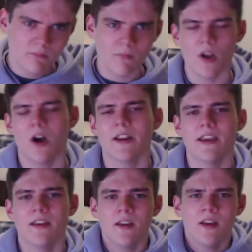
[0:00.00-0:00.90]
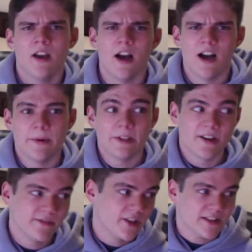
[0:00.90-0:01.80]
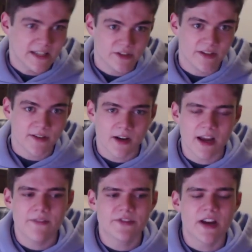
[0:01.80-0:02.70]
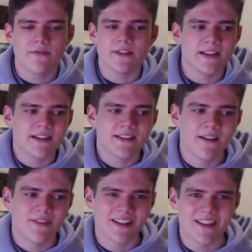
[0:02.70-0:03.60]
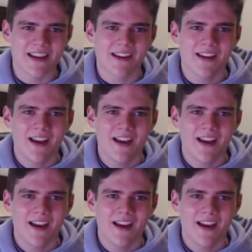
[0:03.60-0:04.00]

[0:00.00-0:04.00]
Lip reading: on it. A lot of Los Angeles archive stuff is like stuff that's like